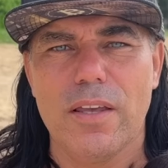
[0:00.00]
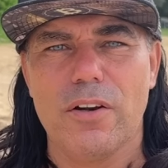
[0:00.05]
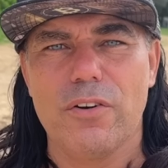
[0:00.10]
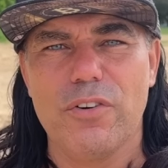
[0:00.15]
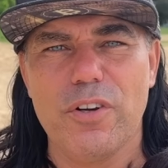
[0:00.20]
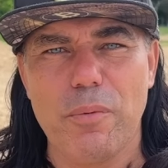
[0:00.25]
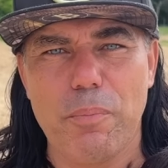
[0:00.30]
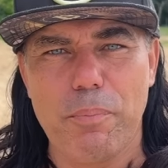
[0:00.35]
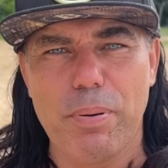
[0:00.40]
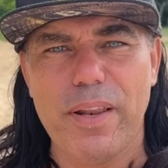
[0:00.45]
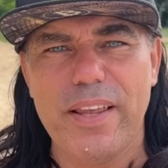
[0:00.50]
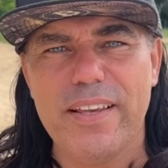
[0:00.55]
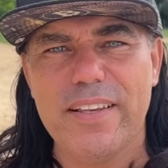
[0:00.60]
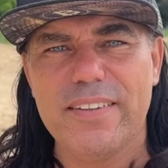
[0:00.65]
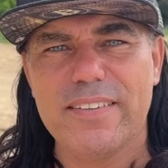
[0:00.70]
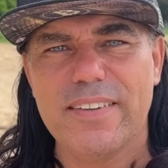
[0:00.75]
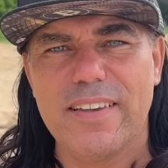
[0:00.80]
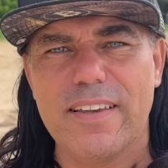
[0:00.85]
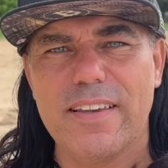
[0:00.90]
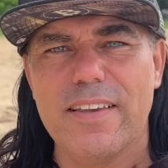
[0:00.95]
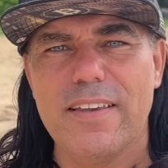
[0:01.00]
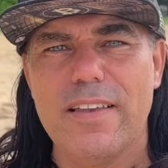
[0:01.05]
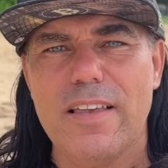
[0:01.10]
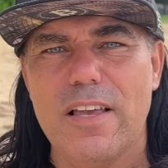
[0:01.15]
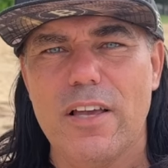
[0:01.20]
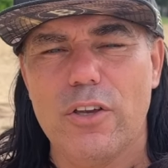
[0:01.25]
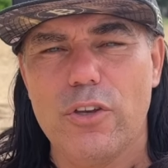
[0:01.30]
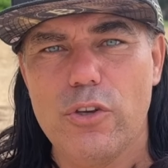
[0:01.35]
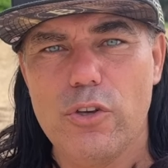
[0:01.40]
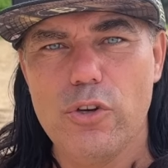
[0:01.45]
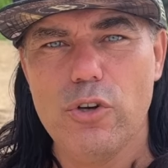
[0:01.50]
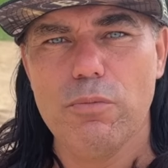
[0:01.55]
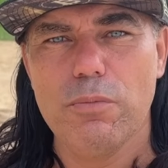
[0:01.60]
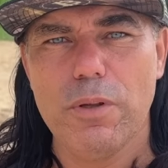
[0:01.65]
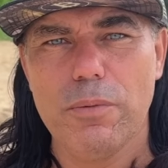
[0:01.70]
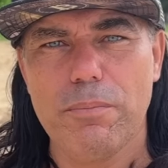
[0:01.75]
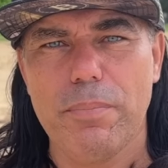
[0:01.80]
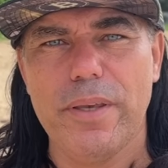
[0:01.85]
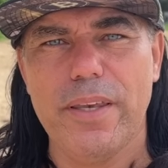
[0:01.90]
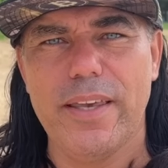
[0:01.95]
replacing
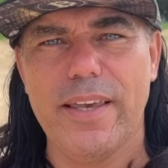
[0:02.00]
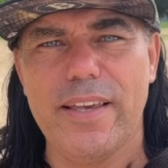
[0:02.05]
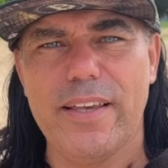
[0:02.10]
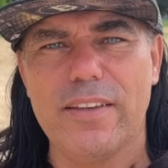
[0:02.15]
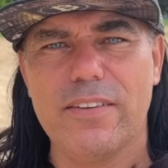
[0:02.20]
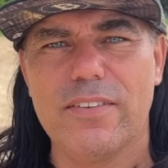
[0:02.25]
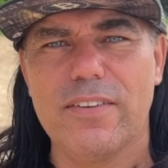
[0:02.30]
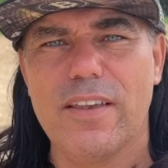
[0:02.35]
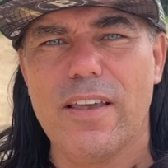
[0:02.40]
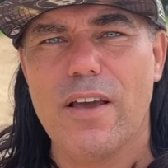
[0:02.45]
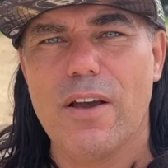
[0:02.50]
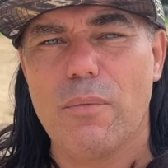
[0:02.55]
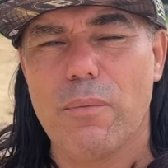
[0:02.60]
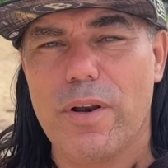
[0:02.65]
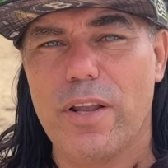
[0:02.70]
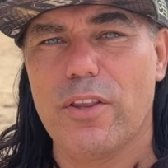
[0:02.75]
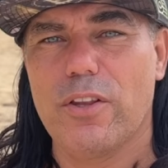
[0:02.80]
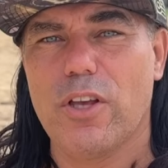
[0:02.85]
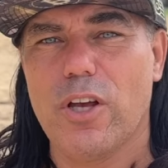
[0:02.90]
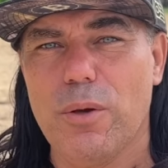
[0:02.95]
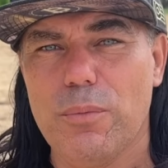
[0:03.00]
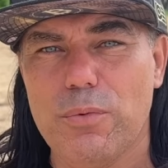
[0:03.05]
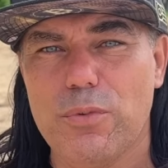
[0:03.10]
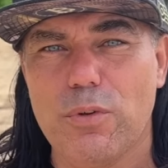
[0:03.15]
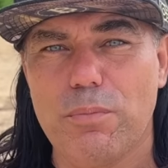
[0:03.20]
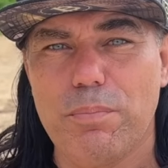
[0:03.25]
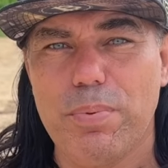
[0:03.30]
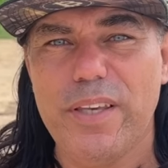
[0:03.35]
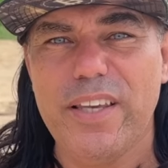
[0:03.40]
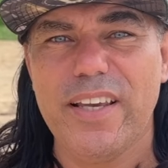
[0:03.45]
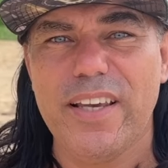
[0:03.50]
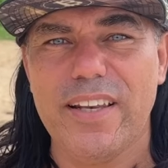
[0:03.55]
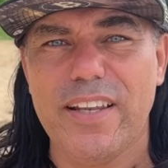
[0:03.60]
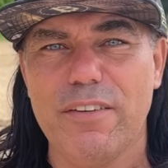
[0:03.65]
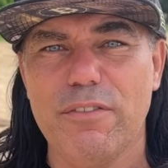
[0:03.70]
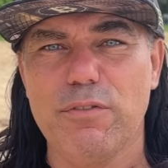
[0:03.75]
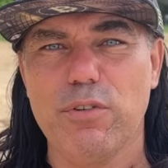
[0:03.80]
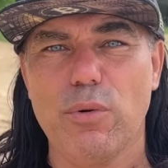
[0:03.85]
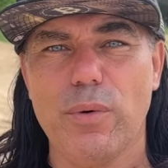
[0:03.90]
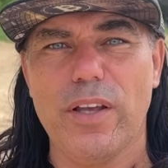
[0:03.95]
human beings when it comes to being an
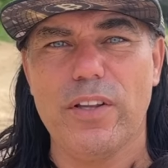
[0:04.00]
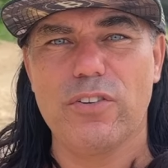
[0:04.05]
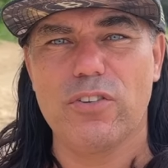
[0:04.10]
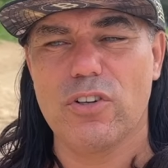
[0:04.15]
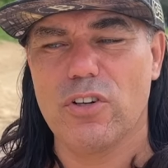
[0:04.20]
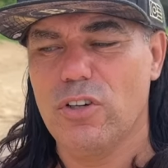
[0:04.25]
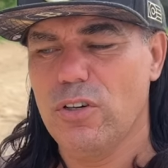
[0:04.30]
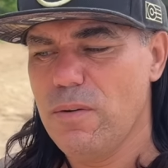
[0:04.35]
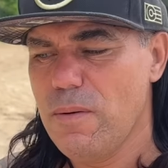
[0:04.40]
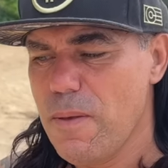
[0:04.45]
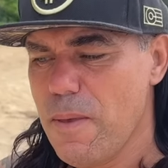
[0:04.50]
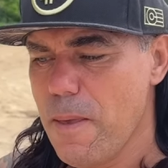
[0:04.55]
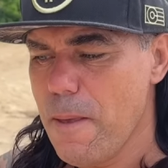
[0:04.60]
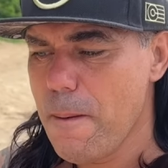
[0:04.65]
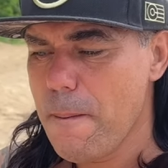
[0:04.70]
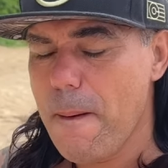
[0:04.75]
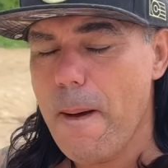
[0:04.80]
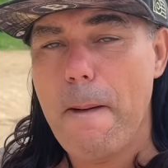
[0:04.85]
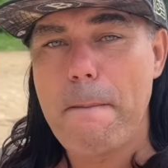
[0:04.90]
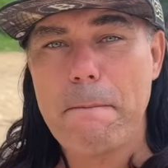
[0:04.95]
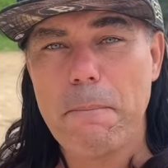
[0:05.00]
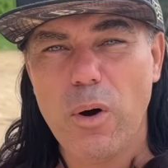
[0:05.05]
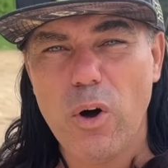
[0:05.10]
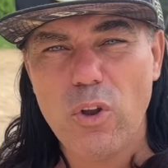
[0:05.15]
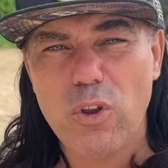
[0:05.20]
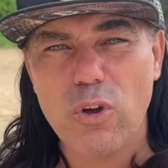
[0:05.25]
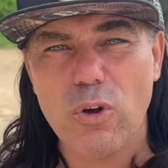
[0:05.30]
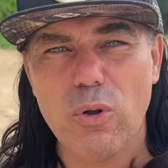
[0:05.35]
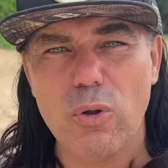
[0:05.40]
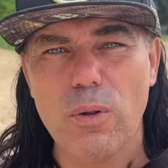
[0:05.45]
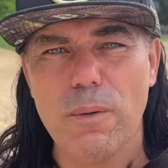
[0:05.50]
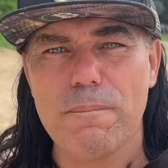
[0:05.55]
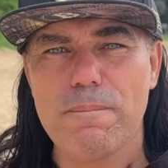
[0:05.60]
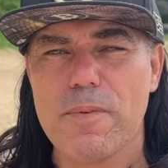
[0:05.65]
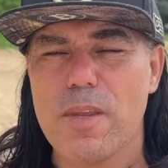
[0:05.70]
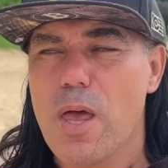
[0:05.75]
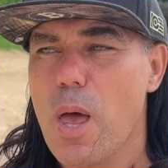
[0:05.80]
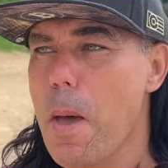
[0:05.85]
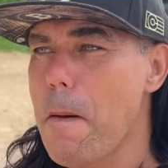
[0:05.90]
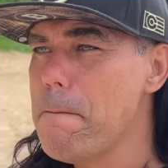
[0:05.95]
influencer, a model,
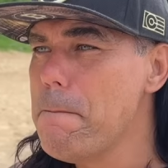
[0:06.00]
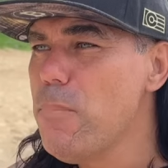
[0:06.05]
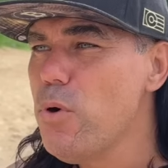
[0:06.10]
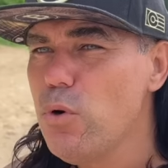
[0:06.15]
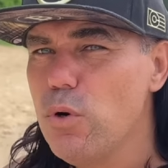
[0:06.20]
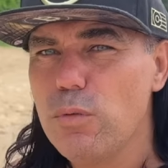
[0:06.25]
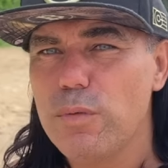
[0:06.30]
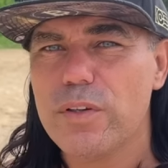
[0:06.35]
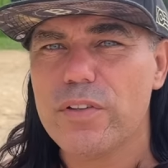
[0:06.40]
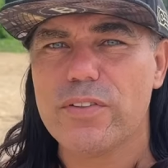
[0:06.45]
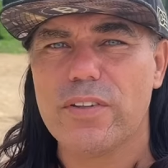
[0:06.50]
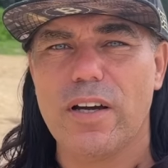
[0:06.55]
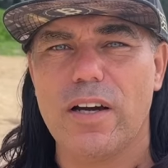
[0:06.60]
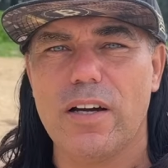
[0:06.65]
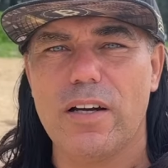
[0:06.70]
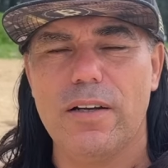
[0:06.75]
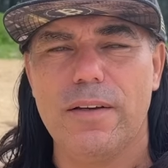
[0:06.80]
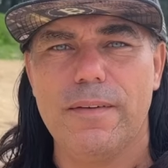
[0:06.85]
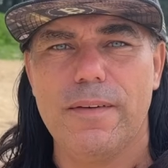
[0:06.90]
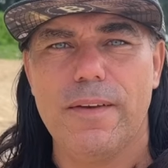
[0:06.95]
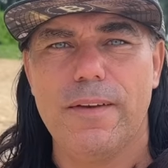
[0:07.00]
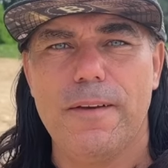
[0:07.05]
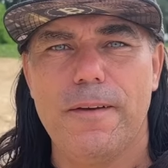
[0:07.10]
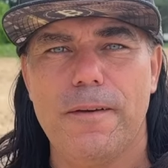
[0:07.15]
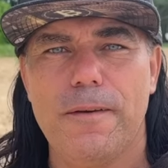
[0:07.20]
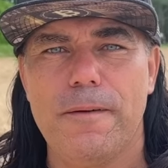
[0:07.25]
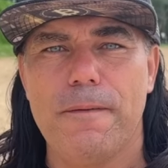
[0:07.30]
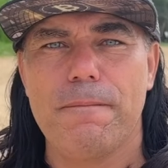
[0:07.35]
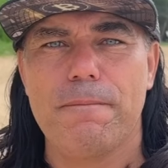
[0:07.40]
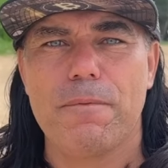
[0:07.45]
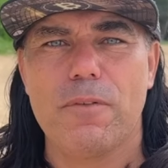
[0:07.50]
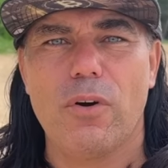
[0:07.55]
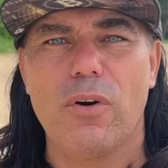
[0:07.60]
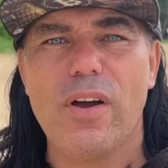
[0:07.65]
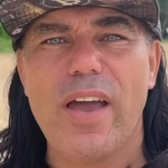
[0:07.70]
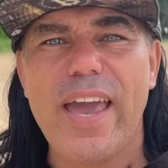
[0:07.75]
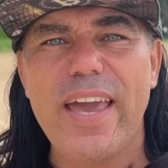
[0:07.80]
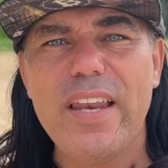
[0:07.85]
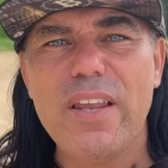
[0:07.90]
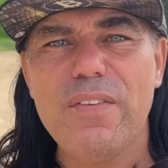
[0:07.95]
a movie star,
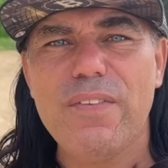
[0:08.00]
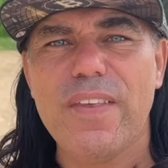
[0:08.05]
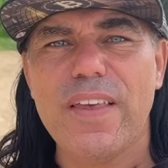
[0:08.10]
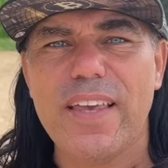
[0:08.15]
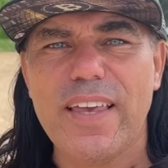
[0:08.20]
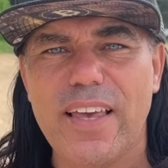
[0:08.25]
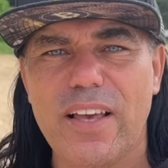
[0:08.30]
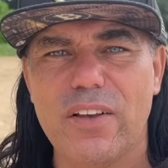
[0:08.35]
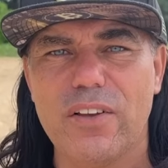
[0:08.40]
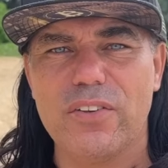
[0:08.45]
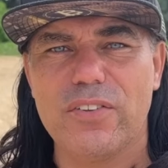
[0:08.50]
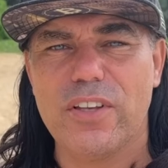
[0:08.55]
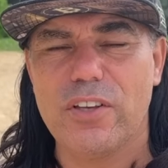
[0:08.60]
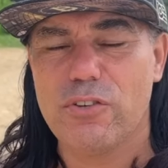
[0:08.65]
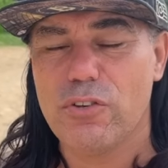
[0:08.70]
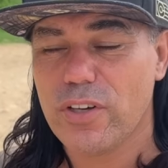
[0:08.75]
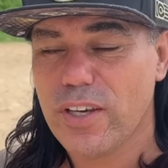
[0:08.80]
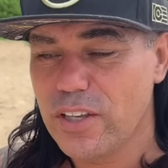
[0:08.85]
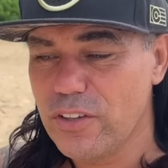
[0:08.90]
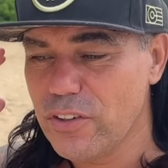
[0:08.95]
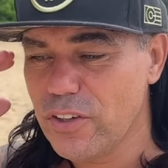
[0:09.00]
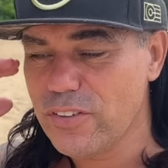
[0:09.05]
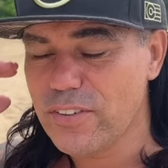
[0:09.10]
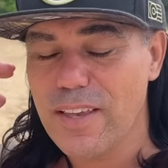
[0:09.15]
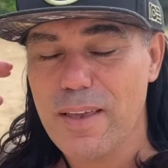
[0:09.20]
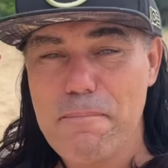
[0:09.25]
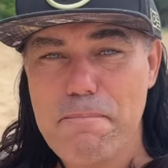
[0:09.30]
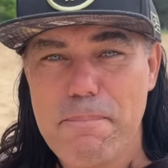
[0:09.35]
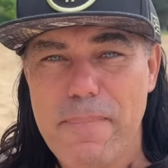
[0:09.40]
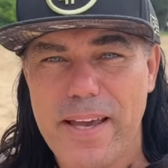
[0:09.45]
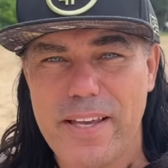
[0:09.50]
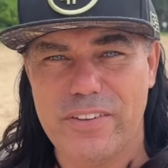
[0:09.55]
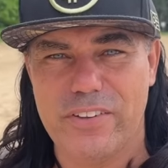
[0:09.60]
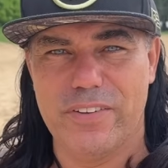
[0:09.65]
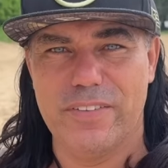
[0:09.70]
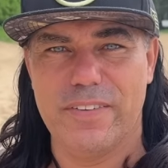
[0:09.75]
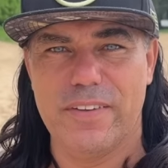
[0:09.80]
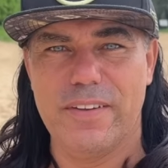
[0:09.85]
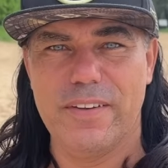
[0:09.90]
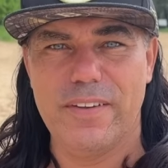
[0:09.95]
or anything else that you can just imagine.